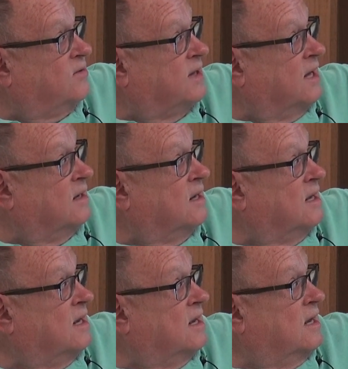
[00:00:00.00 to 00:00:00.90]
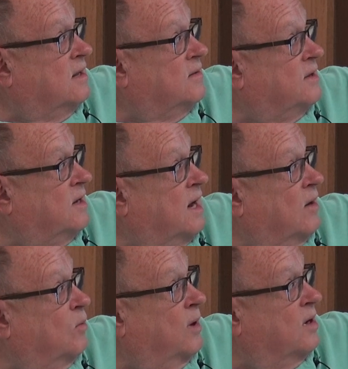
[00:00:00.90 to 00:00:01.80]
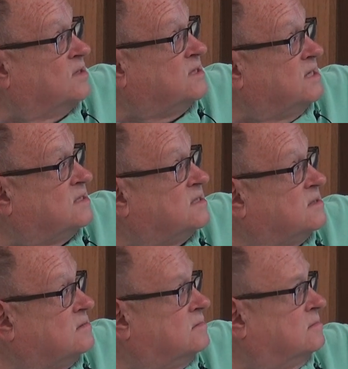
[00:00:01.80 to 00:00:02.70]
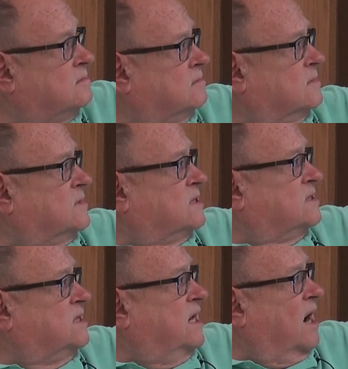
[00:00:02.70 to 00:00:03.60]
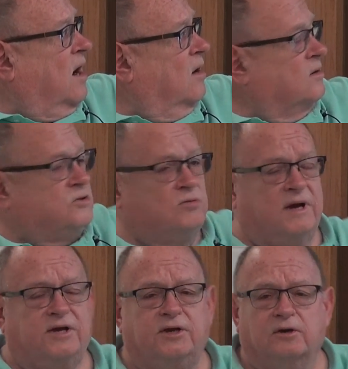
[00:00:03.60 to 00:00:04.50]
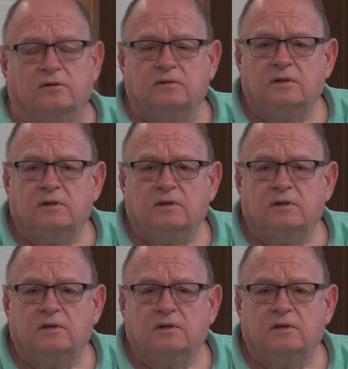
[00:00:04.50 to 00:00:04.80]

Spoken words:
then, where it says it's a TR, tracheal